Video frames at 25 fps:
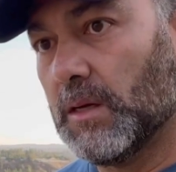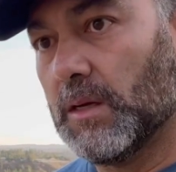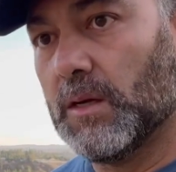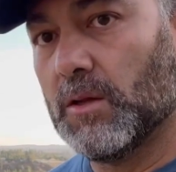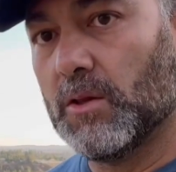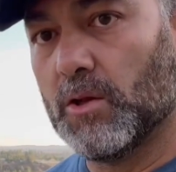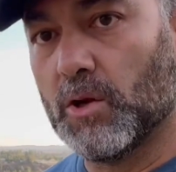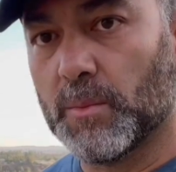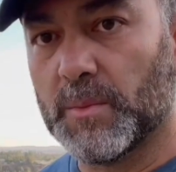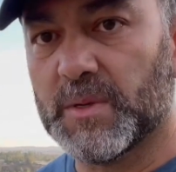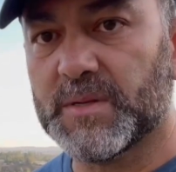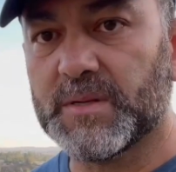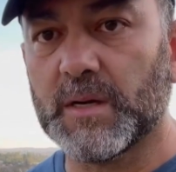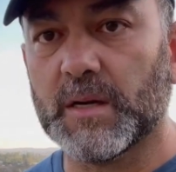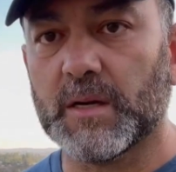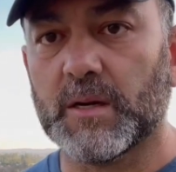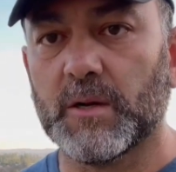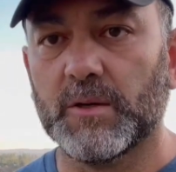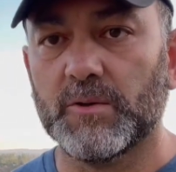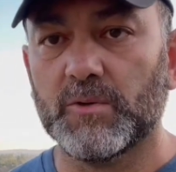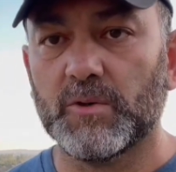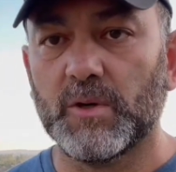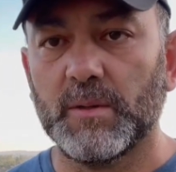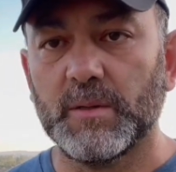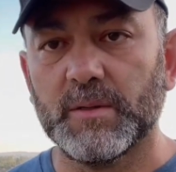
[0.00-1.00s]
Lomas del
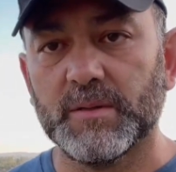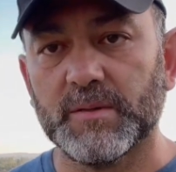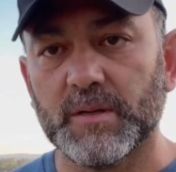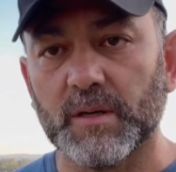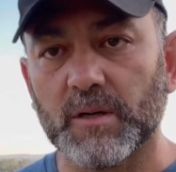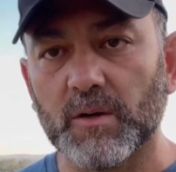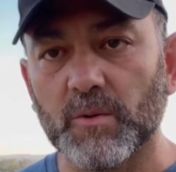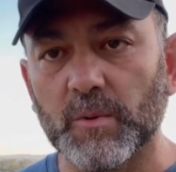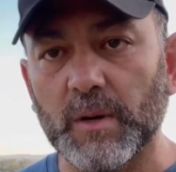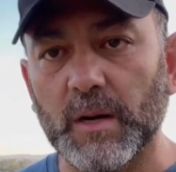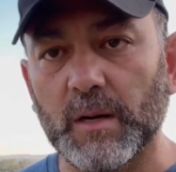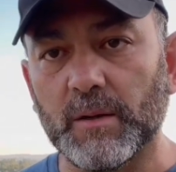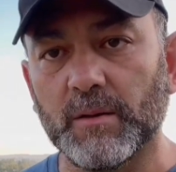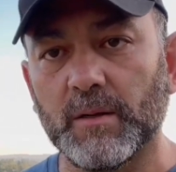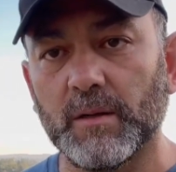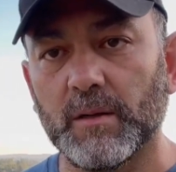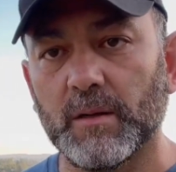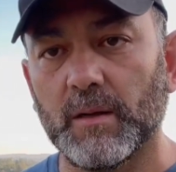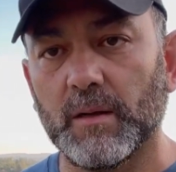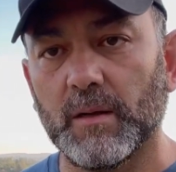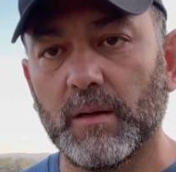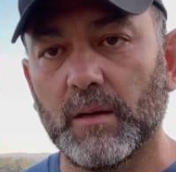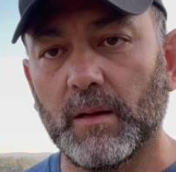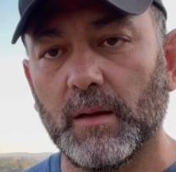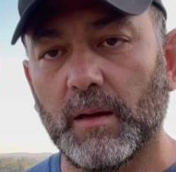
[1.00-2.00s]
Country, stick around.
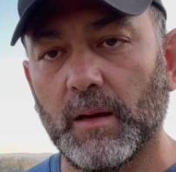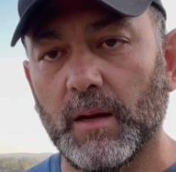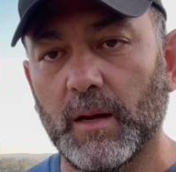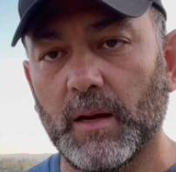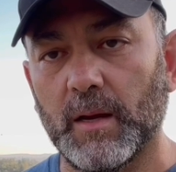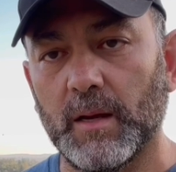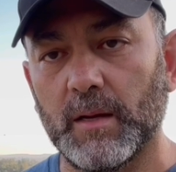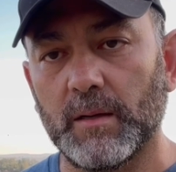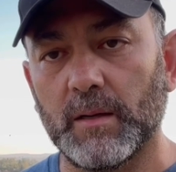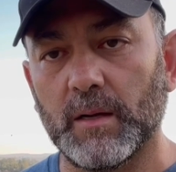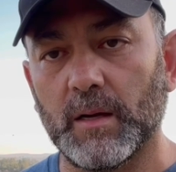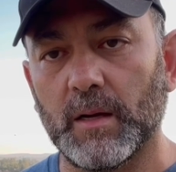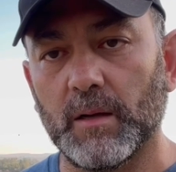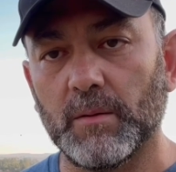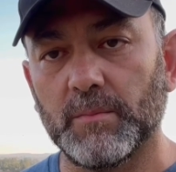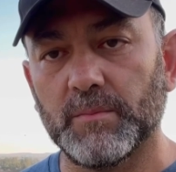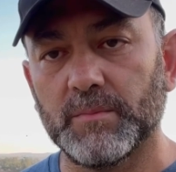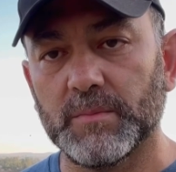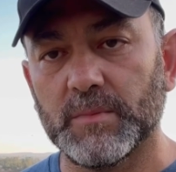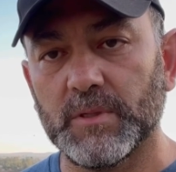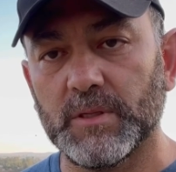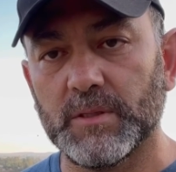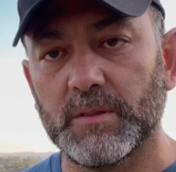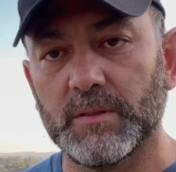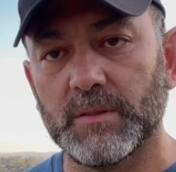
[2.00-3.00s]
And
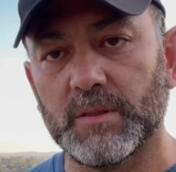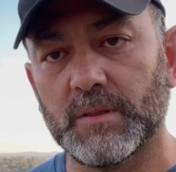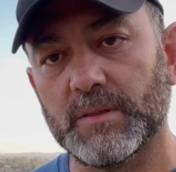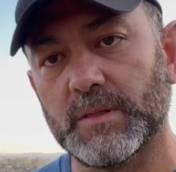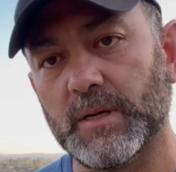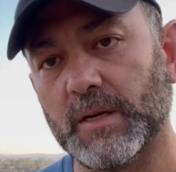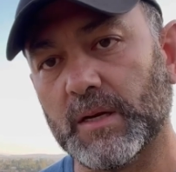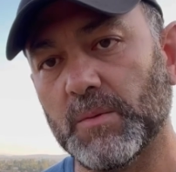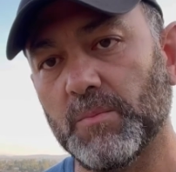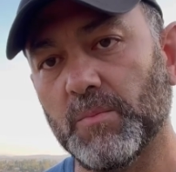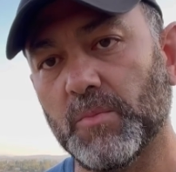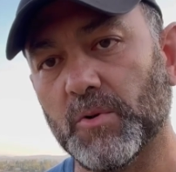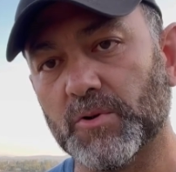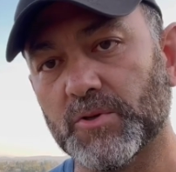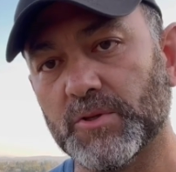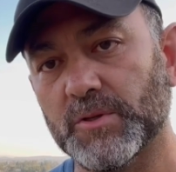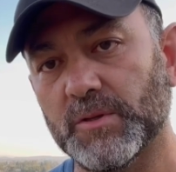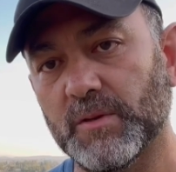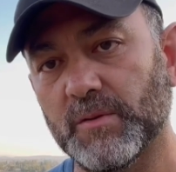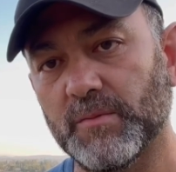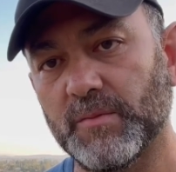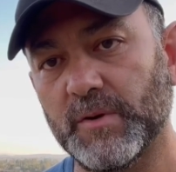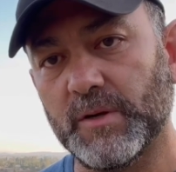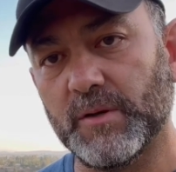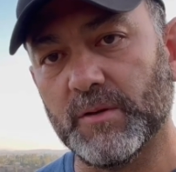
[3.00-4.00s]
this is the second portion
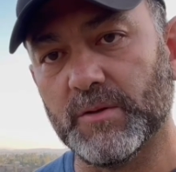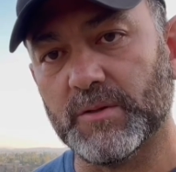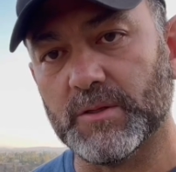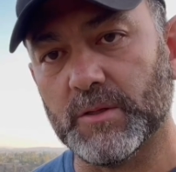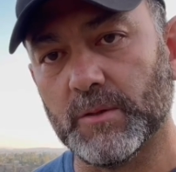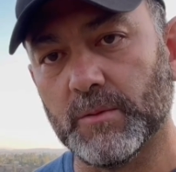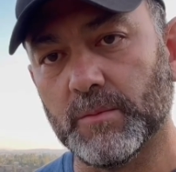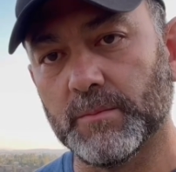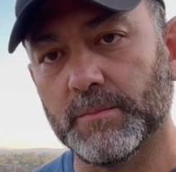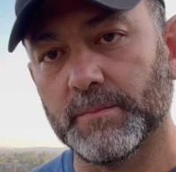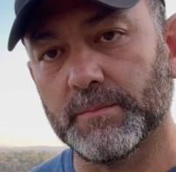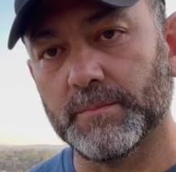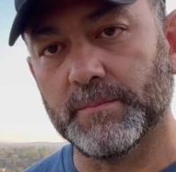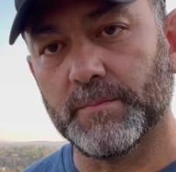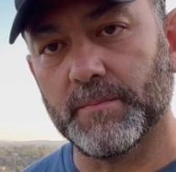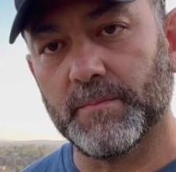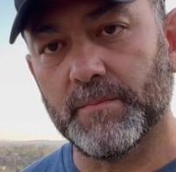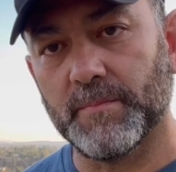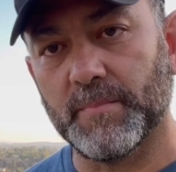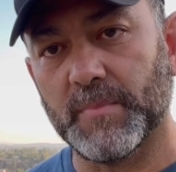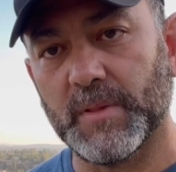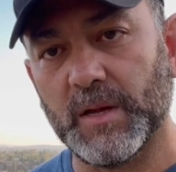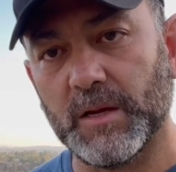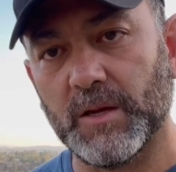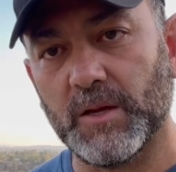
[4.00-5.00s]
of the video. So
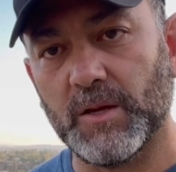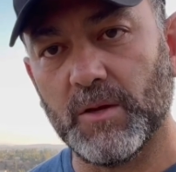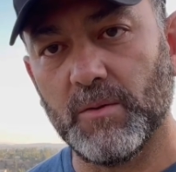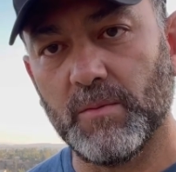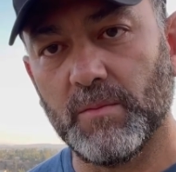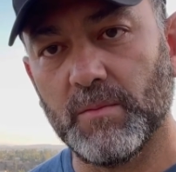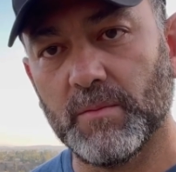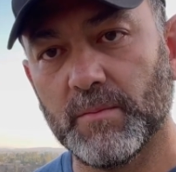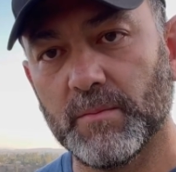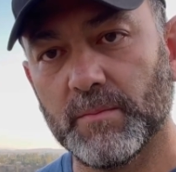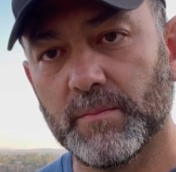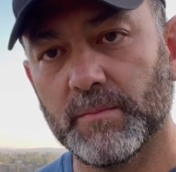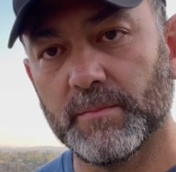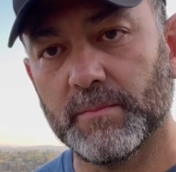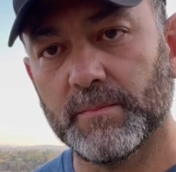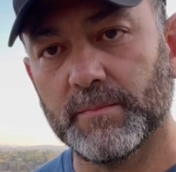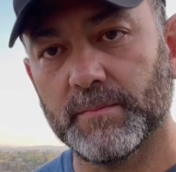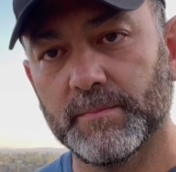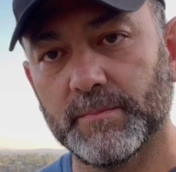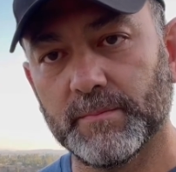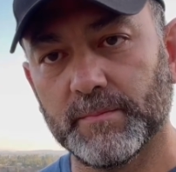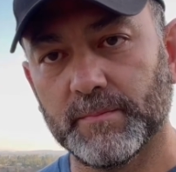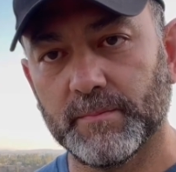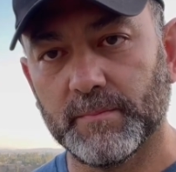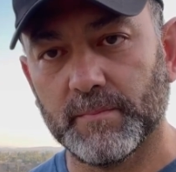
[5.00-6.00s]
thank you.
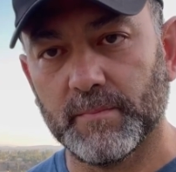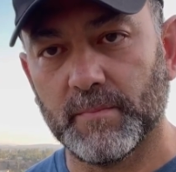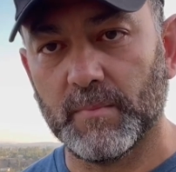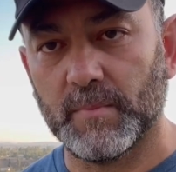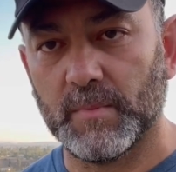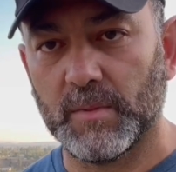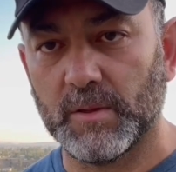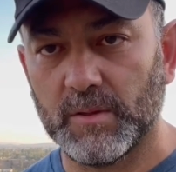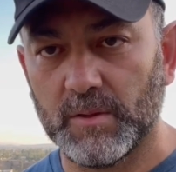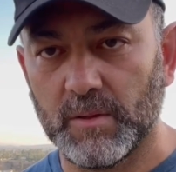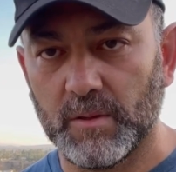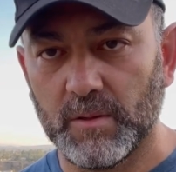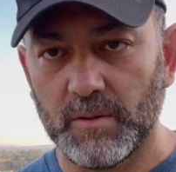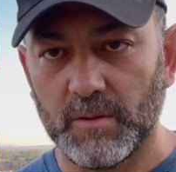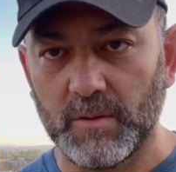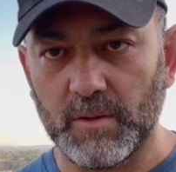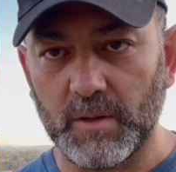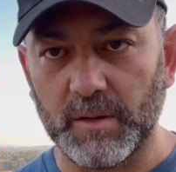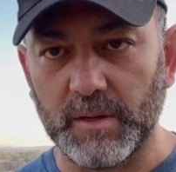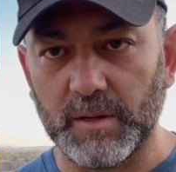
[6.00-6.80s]
To the